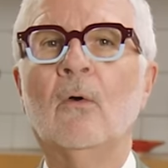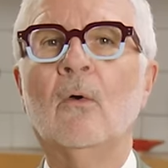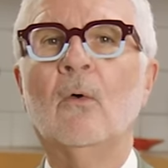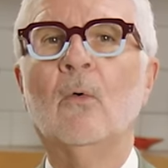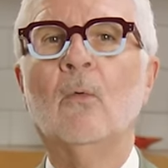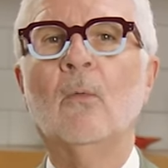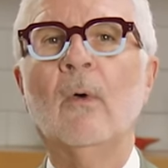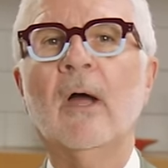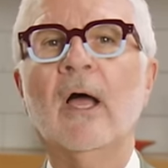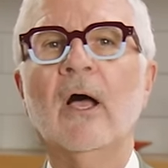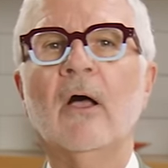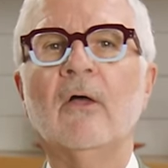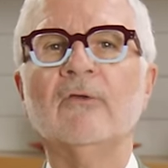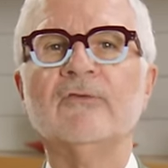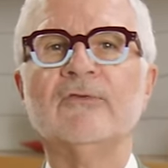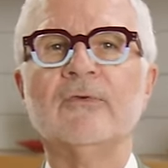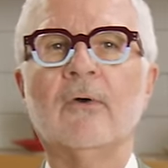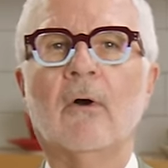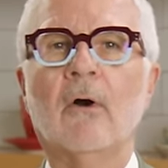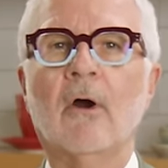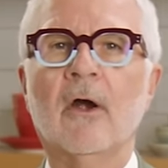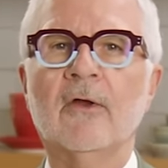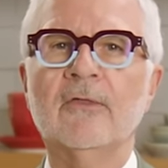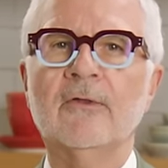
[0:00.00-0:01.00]
Well,
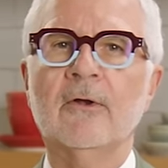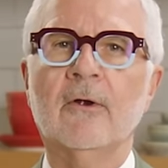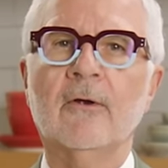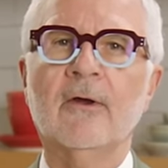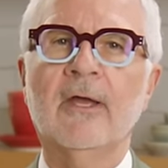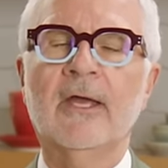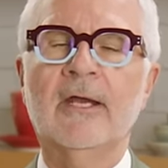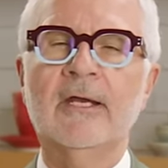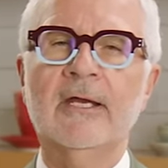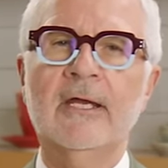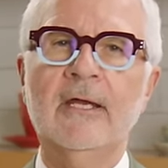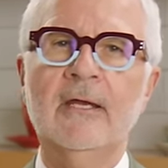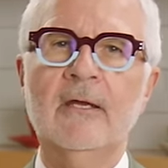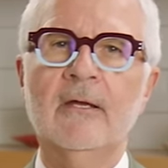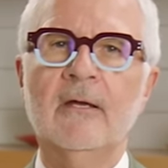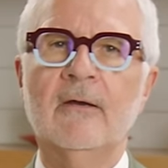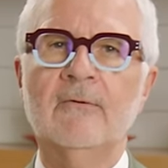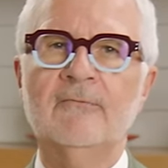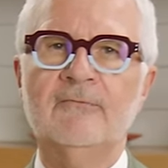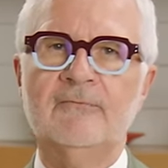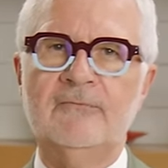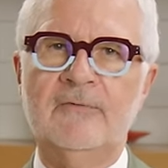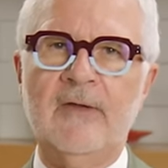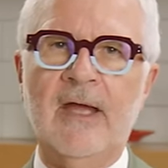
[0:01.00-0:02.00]
so are there any
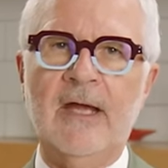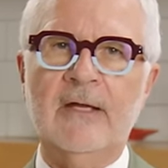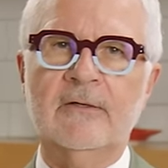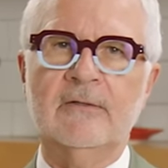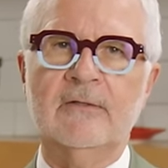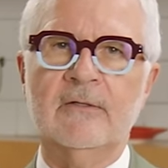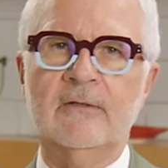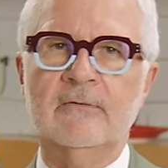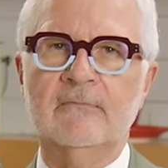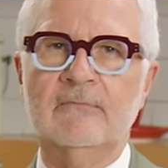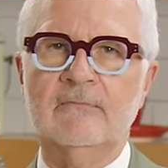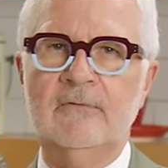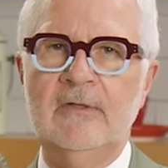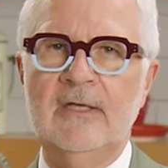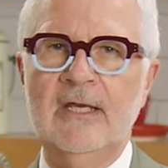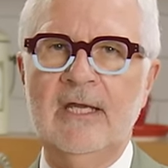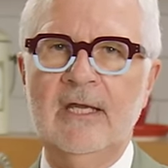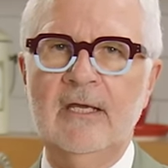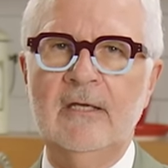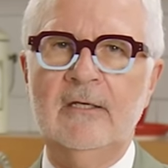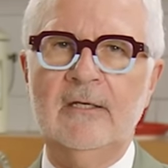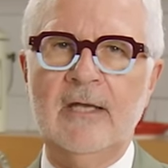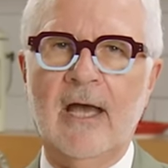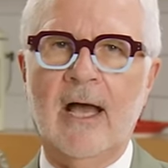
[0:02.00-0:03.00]
effective
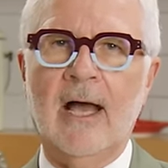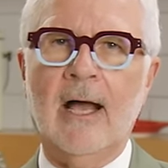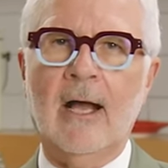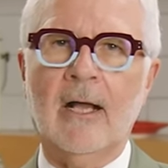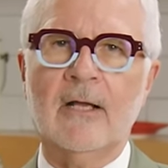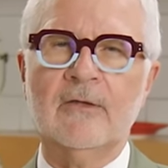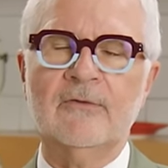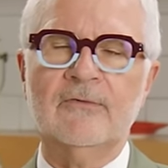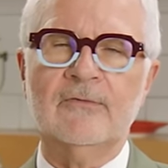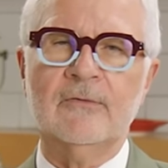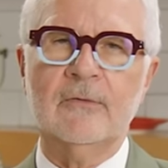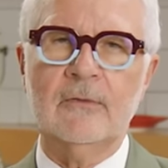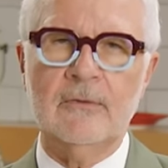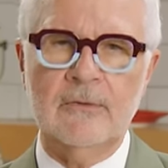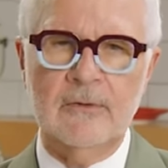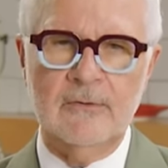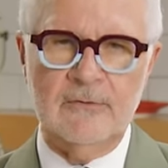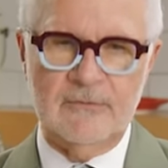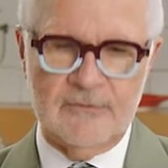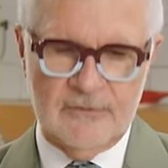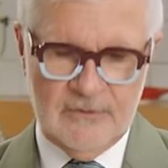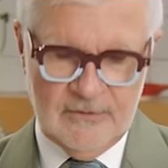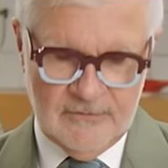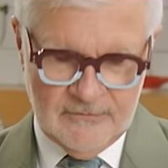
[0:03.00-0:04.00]
detox
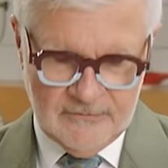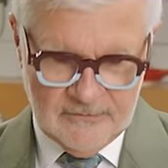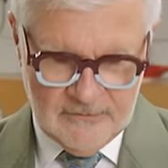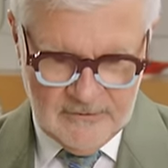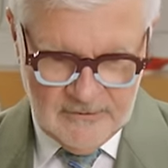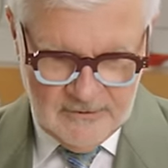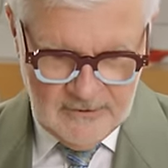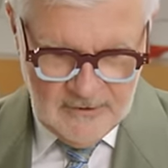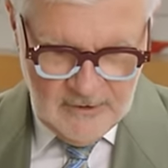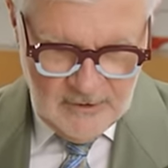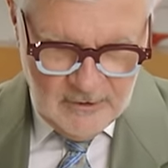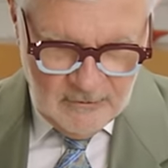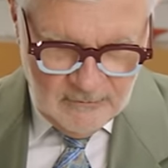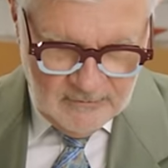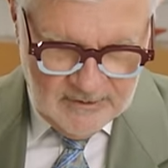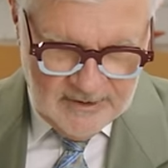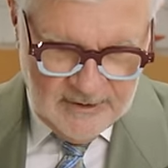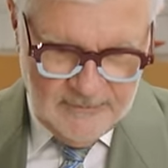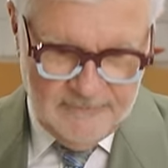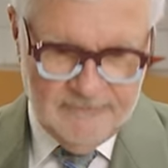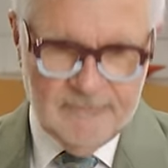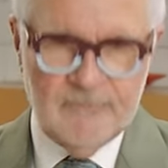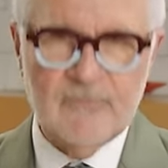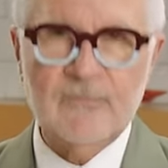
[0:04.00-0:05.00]
solutions?
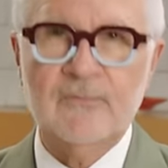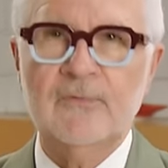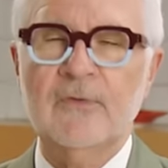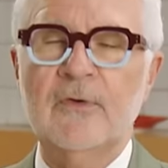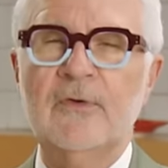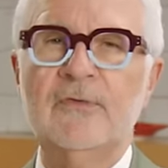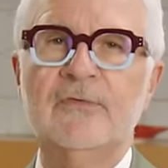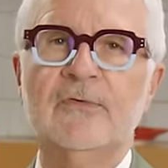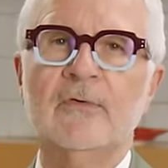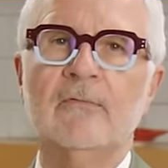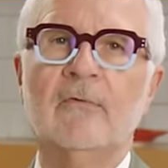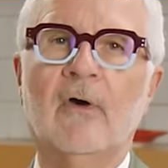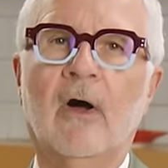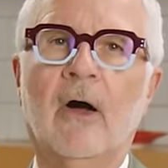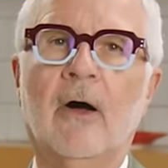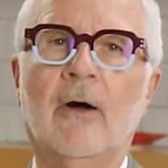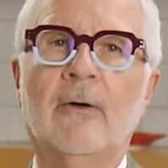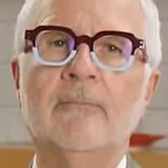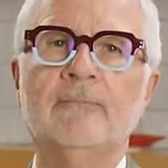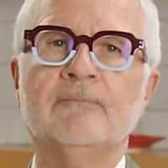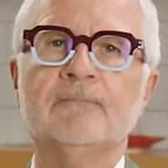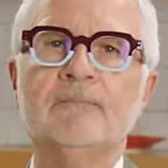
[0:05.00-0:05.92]
Well, first of all,